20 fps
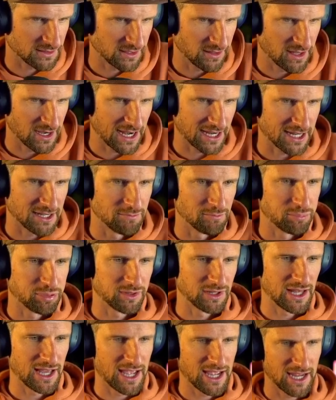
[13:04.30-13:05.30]
that I can
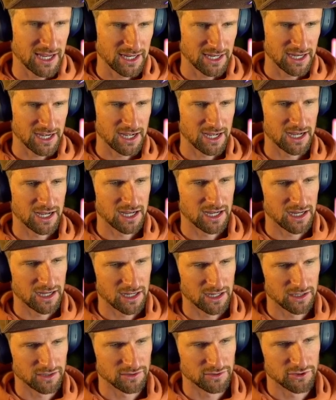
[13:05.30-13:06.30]
play
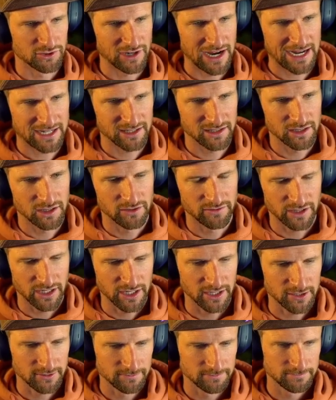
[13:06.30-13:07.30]
Dracula over here.